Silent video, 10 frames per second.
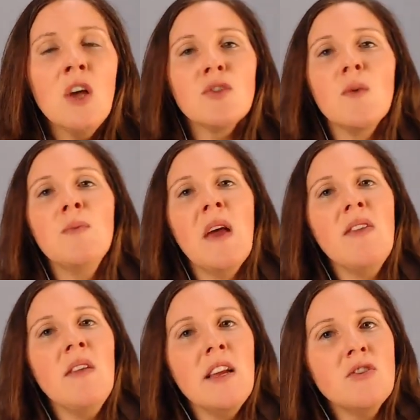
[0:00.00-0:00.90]
So when
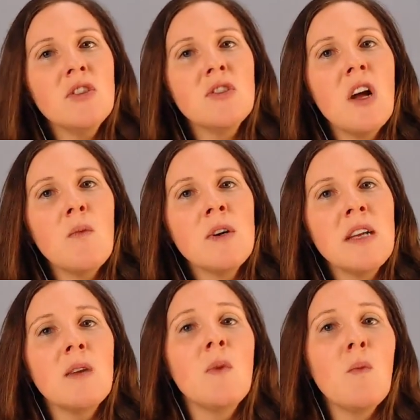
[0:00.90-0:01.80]
methylation is not
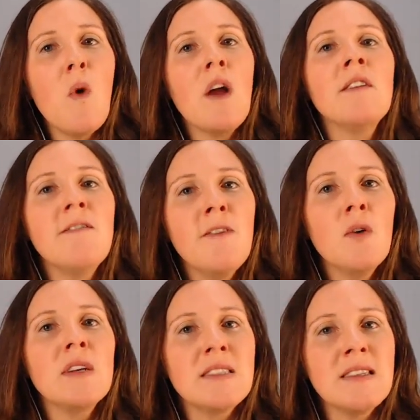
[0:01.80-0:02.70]
working, we want to
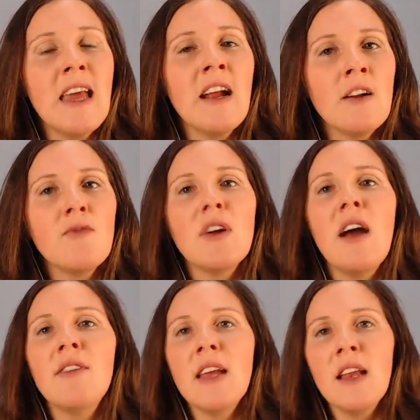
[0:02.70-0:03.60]
focus there if we're
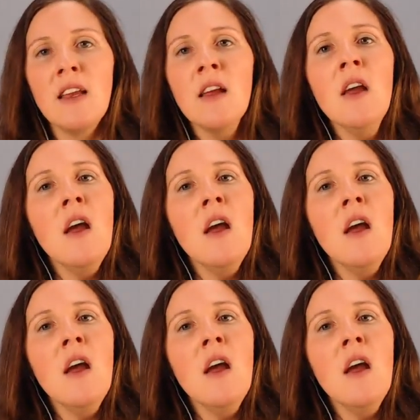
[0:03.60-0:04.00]
having any